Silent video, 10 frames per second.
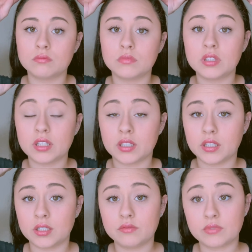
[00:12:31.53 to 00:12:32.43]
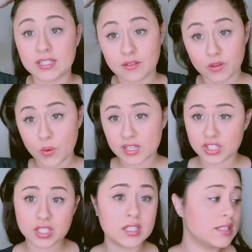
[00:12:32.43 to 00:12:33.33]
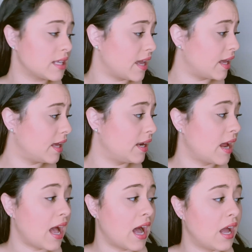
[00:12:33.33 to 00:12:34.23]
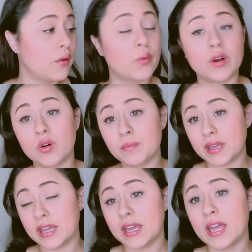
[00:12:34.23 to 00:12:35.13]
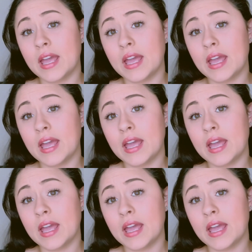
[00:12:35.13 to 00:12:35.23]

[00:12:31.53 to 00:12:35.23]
the rest of the questions, and I will be